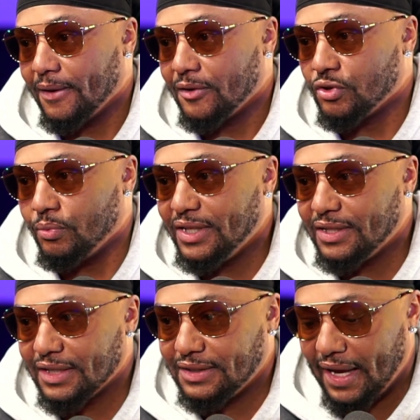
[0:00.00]
So when we
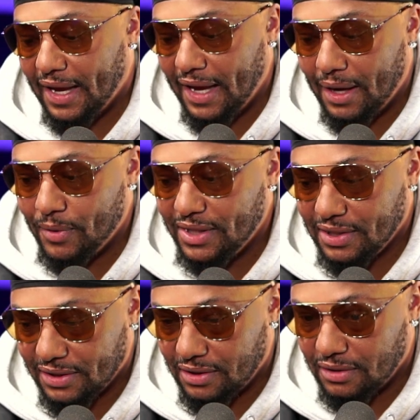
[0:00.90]
touch their hand, we
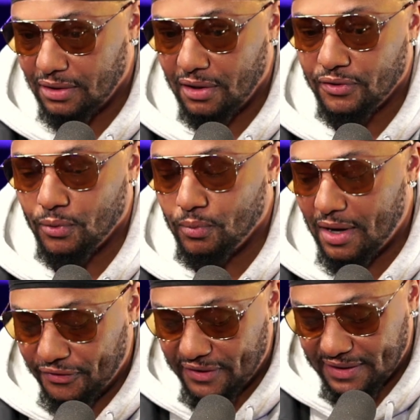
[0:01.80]
touching the
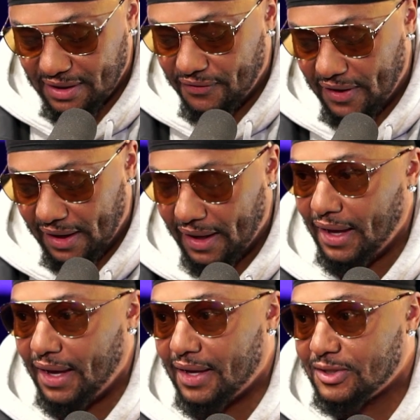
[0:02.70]
roughness of their
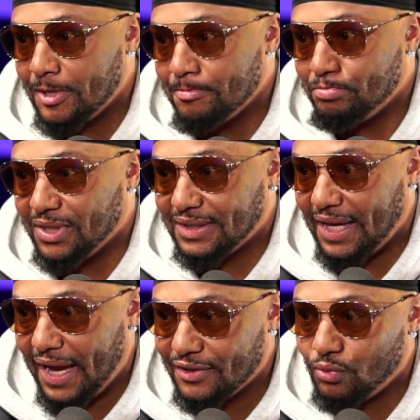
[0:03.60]
hands because they
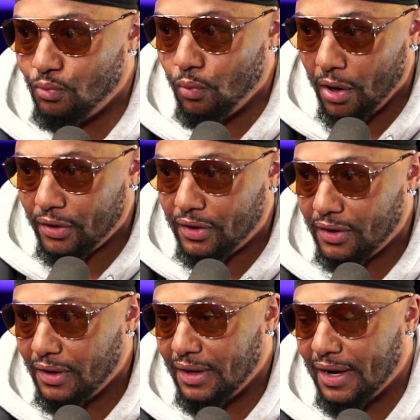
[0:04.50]
had to work
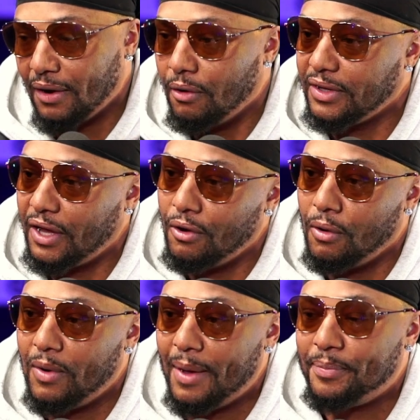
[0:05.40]
and hold their
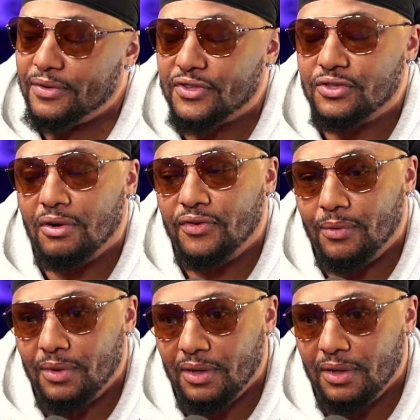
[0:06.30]
own weapons for so very long.